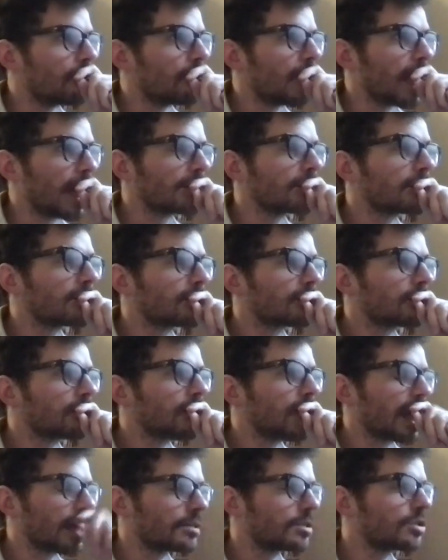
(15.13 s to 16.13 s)
has
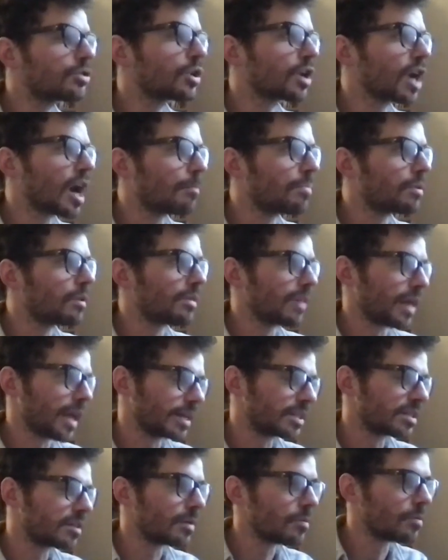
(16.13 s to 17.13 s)
to do a couple of
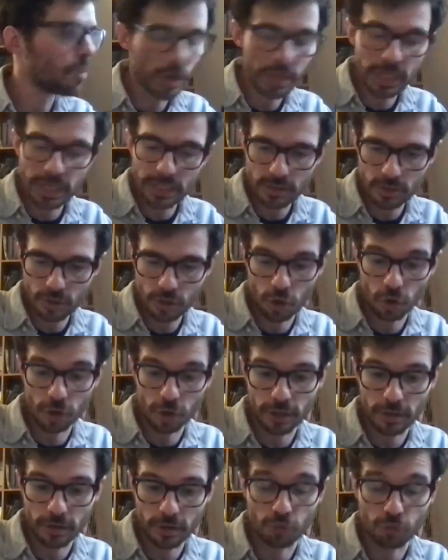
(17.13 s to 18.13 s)
things. I mean, one, it's got to
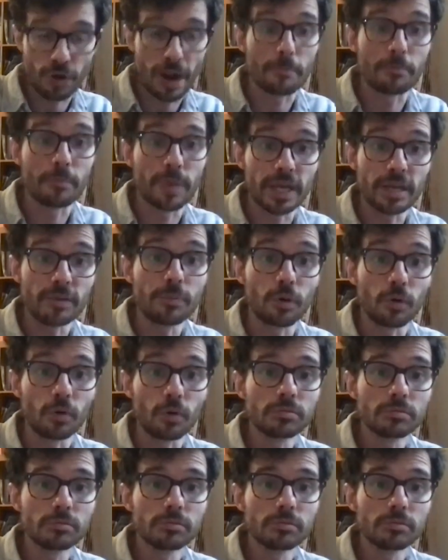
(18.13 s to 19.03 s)
grab people.